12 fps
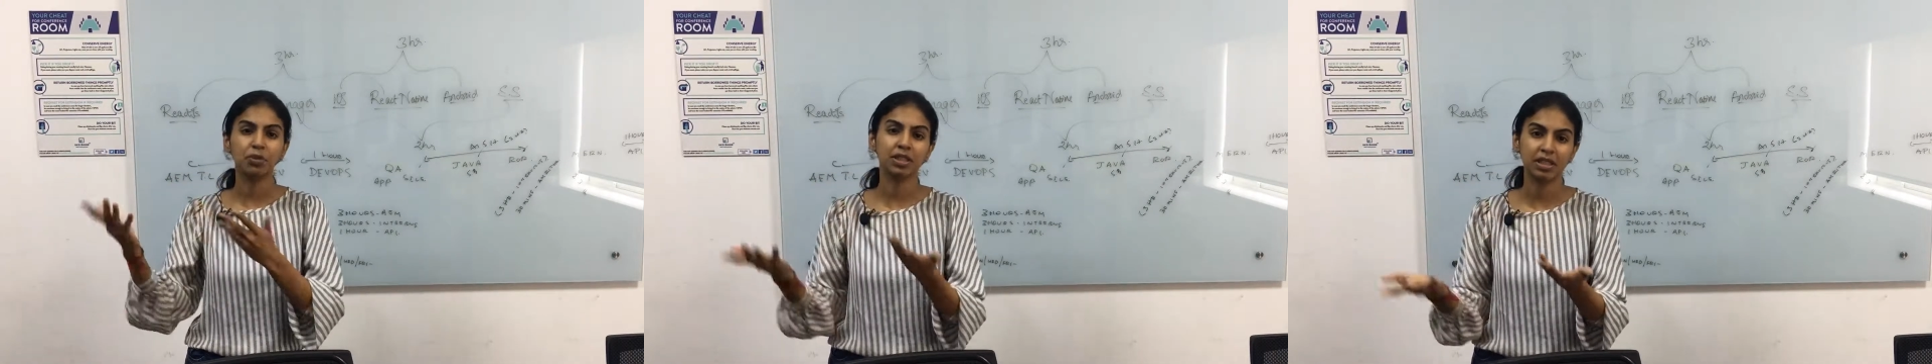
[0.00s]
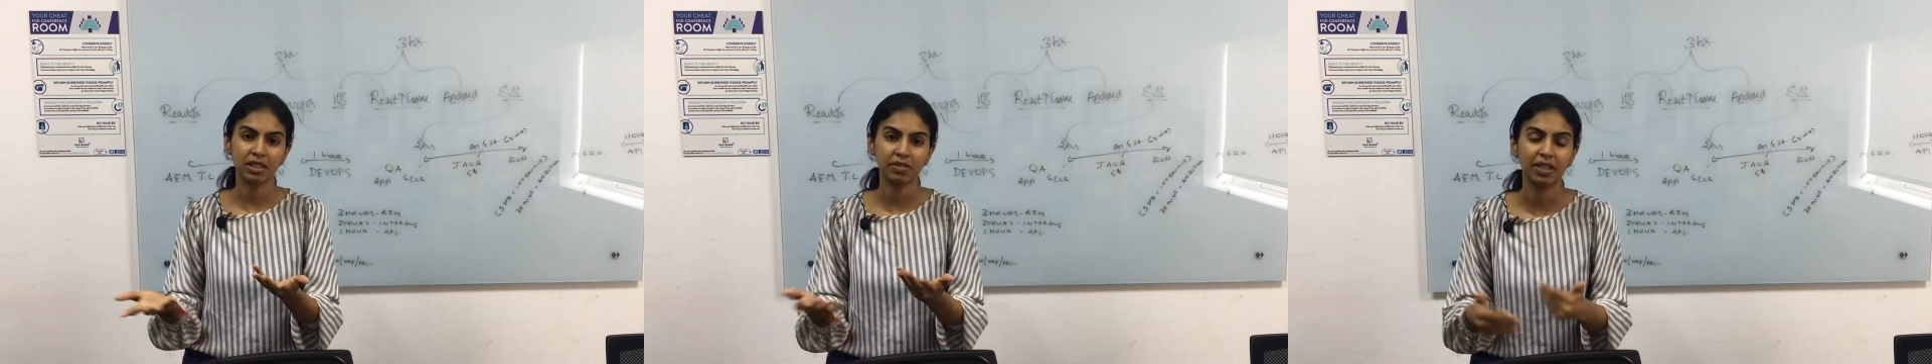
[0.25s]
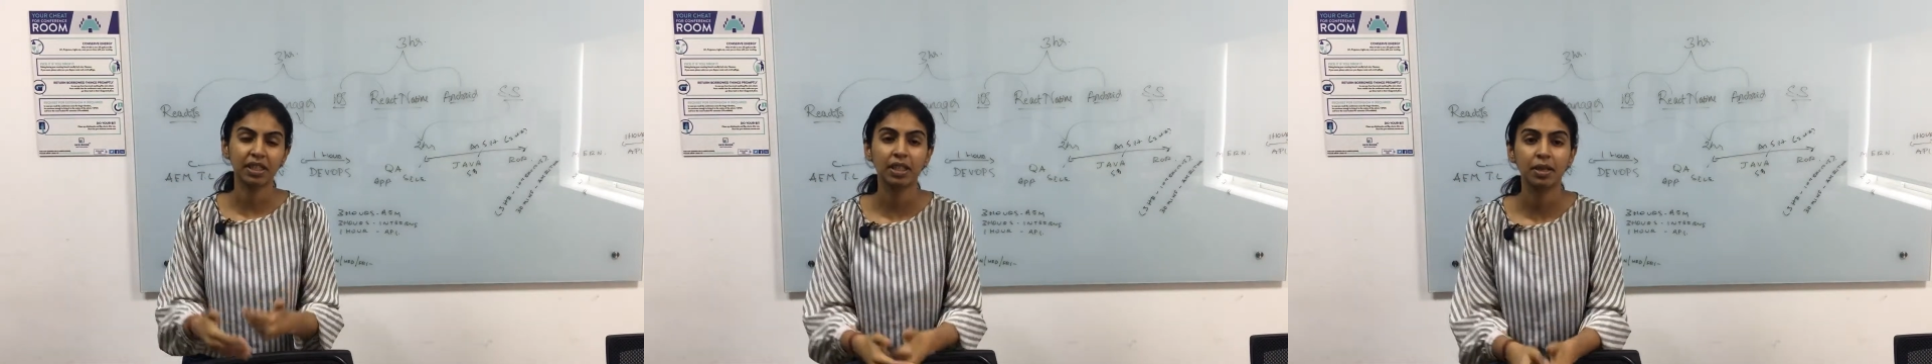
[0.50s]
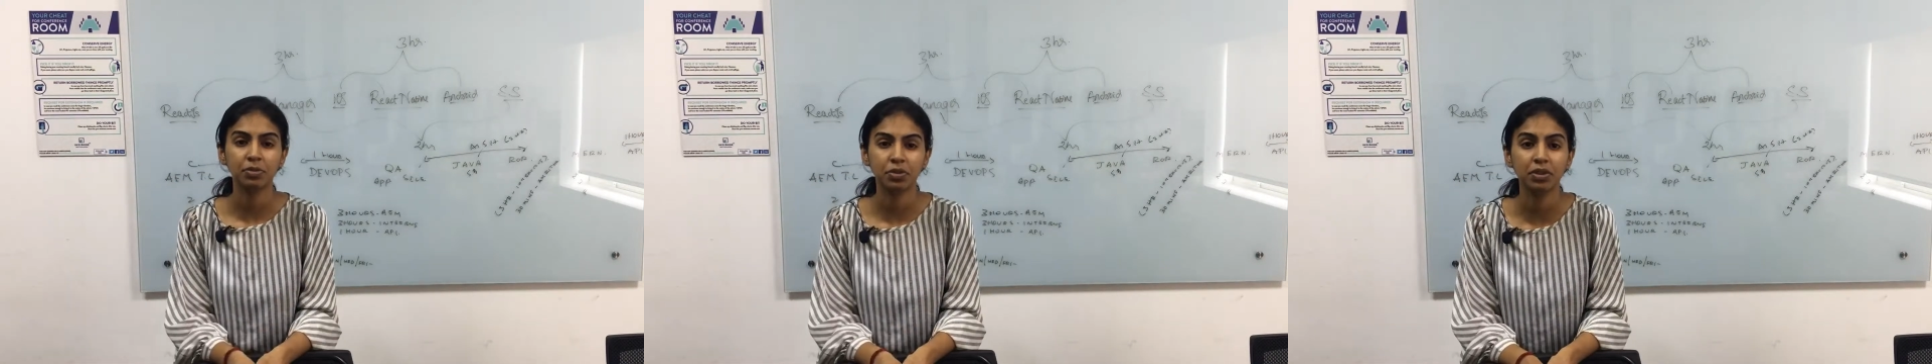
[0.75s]
processes when it
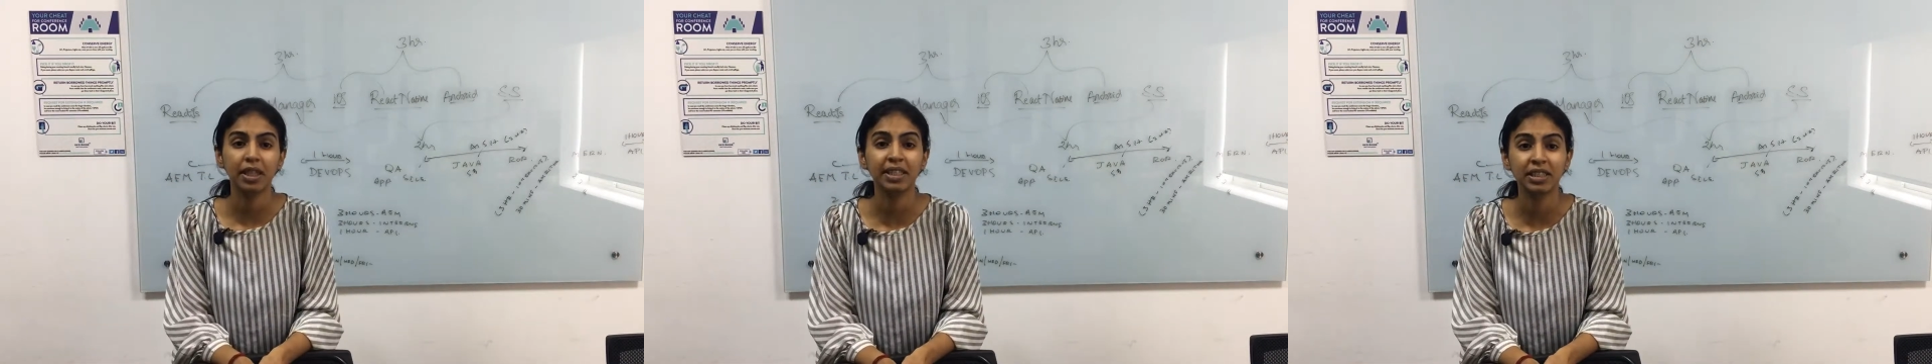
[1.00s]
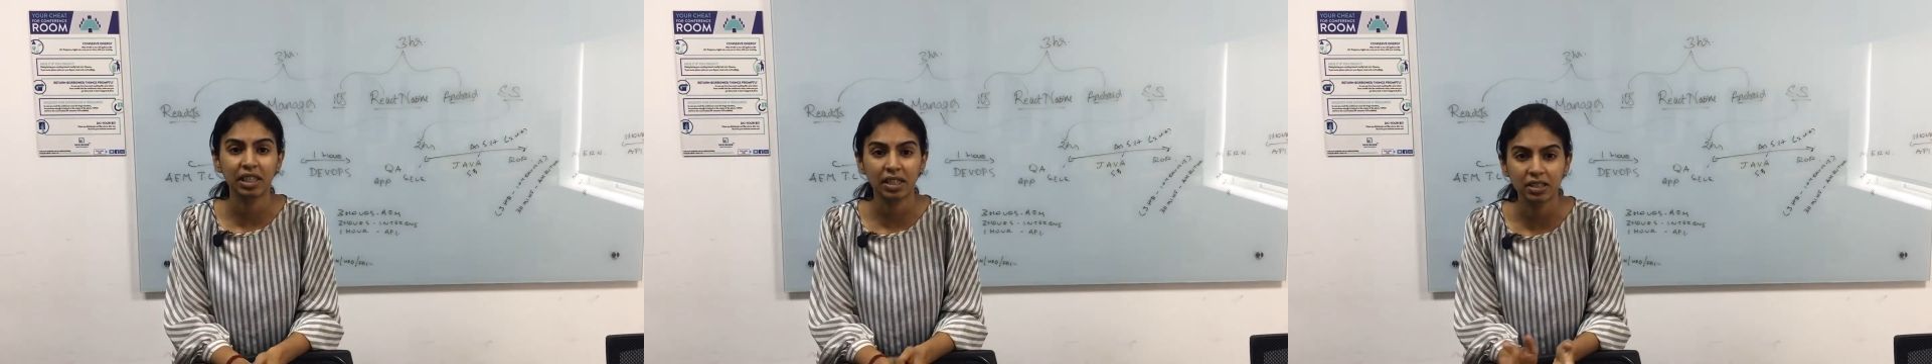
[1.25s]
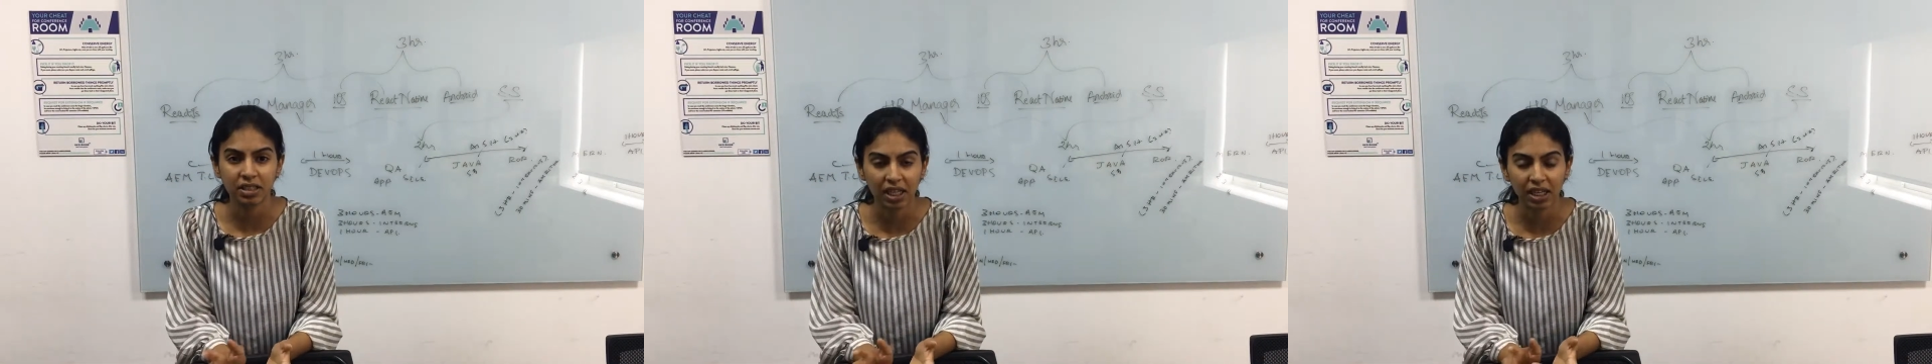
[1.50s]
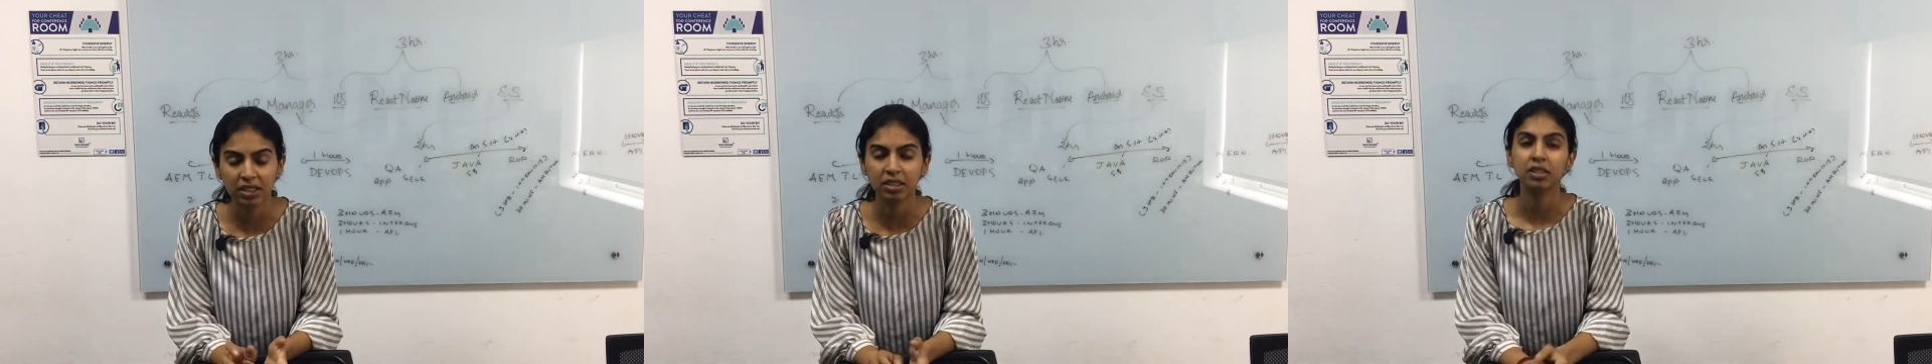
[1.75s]
comes to the HR
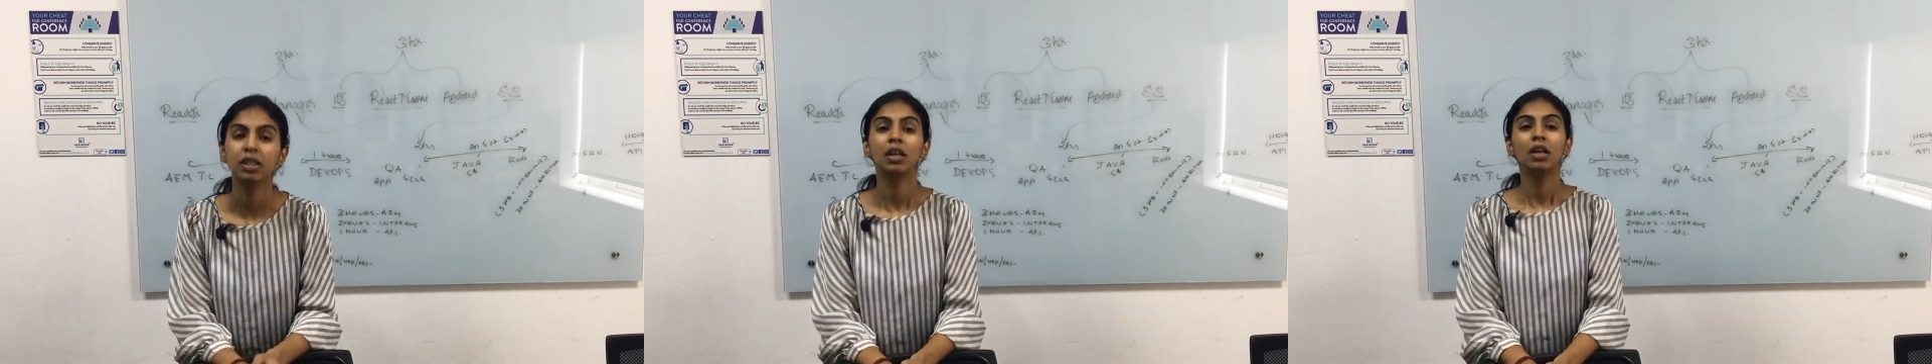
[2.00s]
staffs.